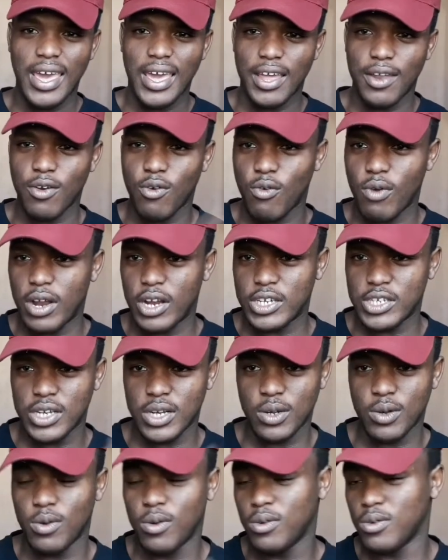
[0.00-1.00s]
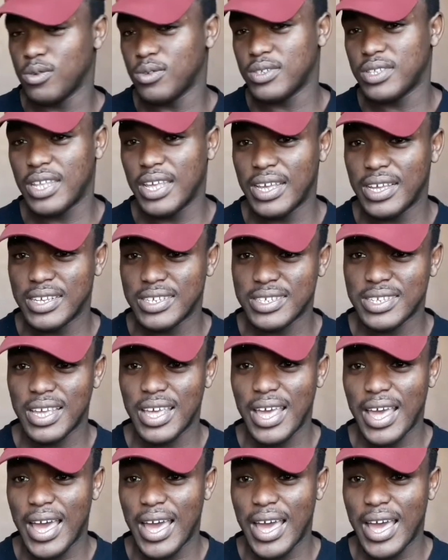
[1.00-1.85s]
and Russia and all those things.